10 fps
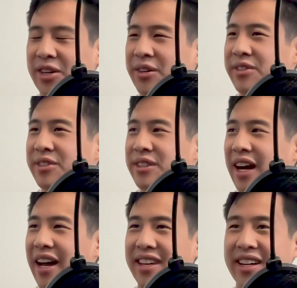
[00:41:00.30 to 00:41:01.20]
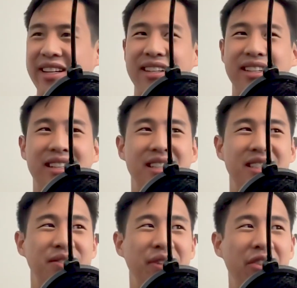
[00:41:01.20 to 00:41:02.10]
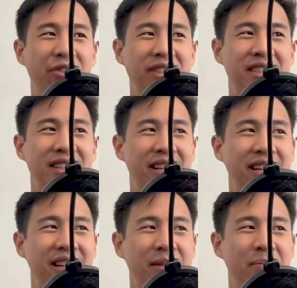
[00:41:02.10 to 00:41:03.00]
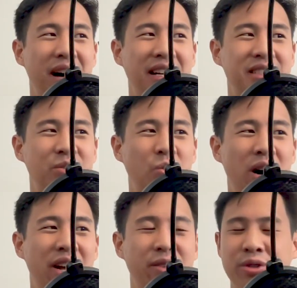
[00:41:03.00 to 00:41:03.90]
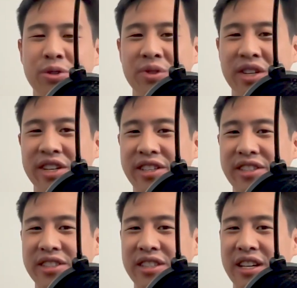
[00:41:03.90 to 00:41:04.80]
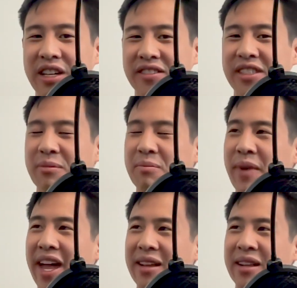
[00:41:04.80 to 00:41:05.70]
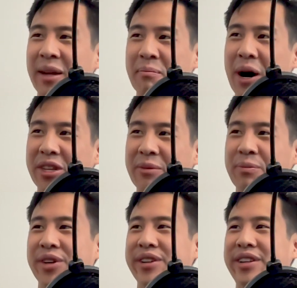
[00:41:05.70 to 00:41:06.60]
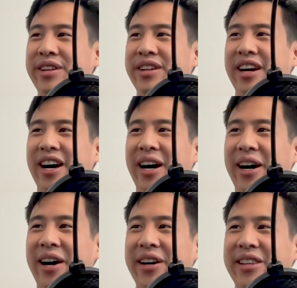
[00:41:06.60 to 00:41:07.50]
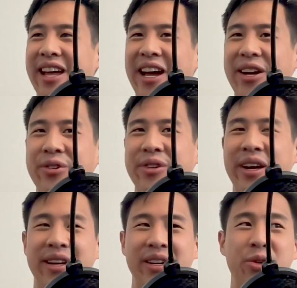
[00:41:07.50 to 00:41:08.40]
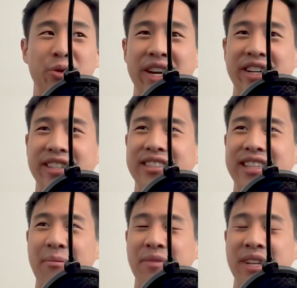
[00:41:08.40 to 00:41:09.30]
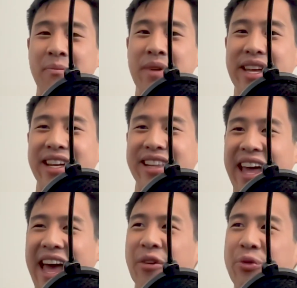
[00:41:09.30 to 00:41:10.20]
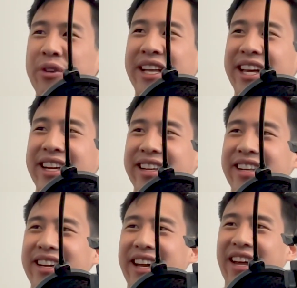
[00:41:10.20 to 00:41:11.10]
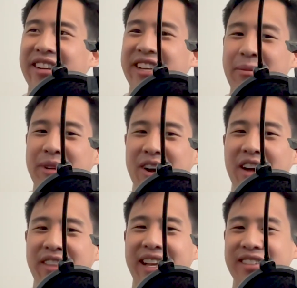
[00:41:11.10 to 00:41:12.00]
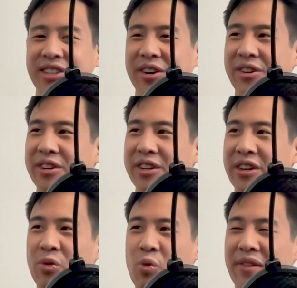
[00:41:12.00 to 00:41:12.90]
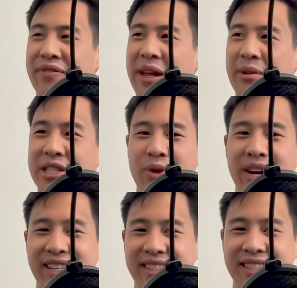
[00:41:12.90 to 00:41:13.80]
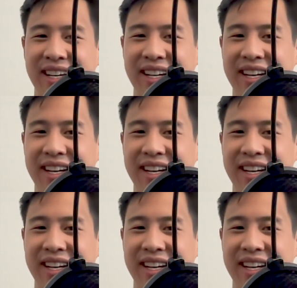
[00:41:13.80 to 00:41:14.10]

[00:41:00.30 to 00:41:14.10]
So I think just very recently, the past 1 or 2 years, you've seen multiple tech creators that are making tech-related entertainment content. So one famous one, it's